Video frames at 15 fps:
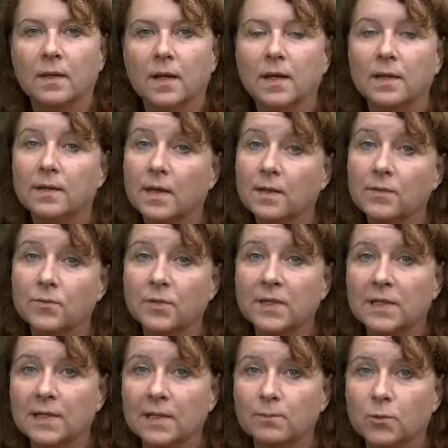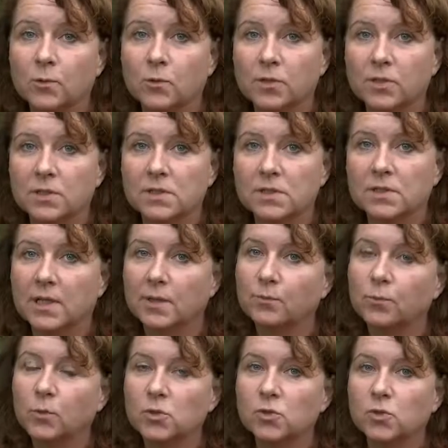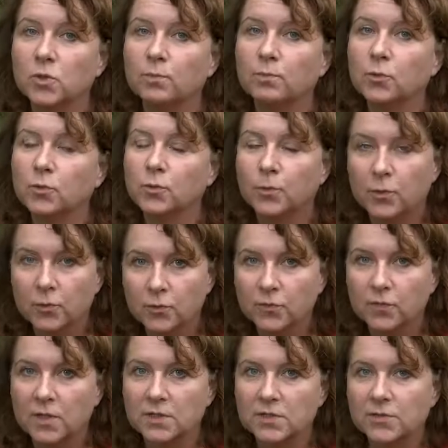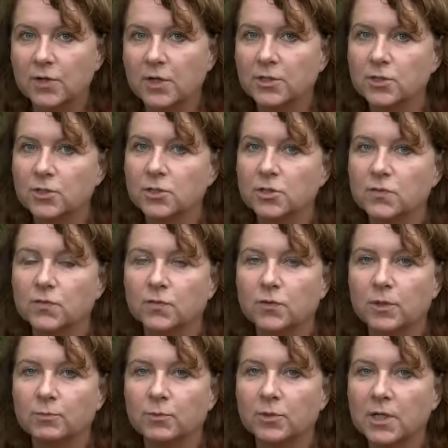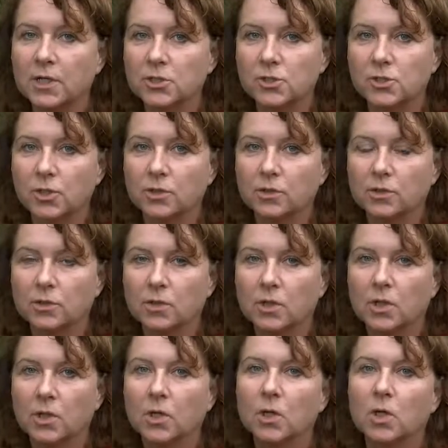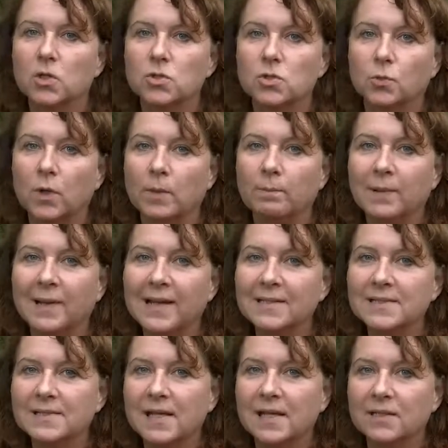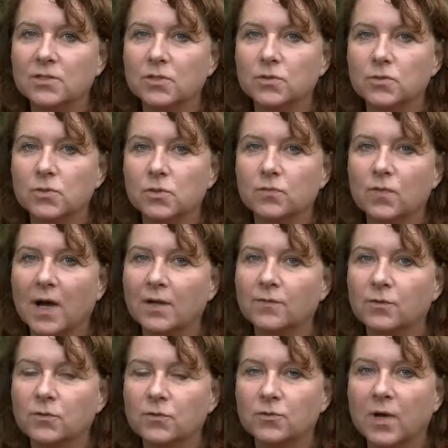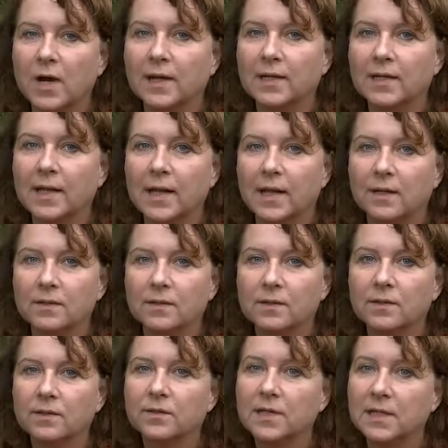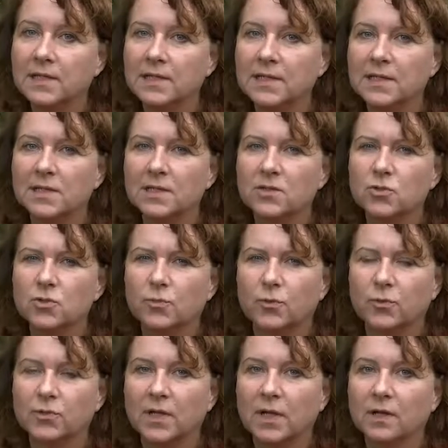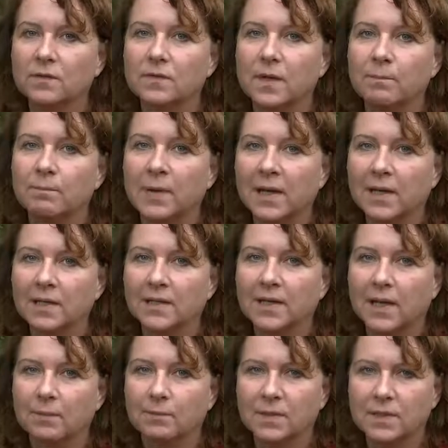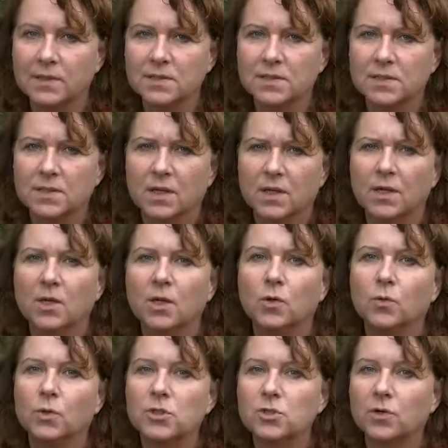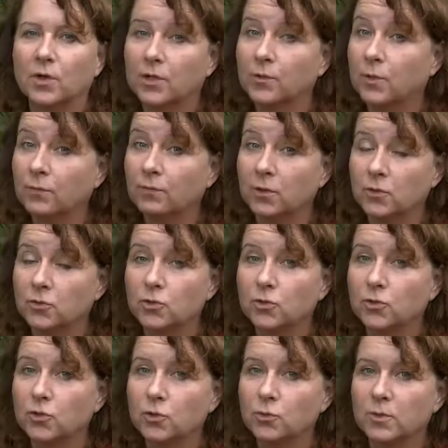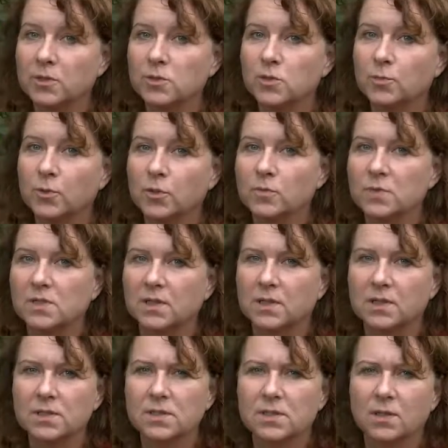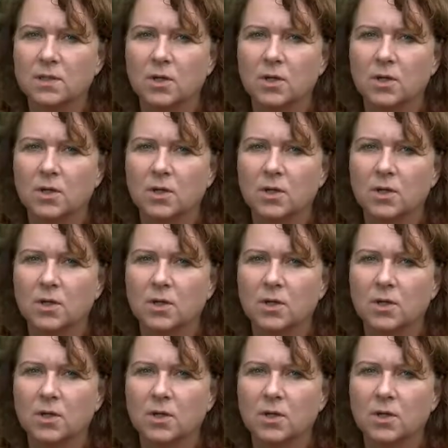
Another really important step was to improve their strategies for reproduction. So when plants had to survive on dry land, they needed to protect their male gametes, which are equivalent to human sperm cells,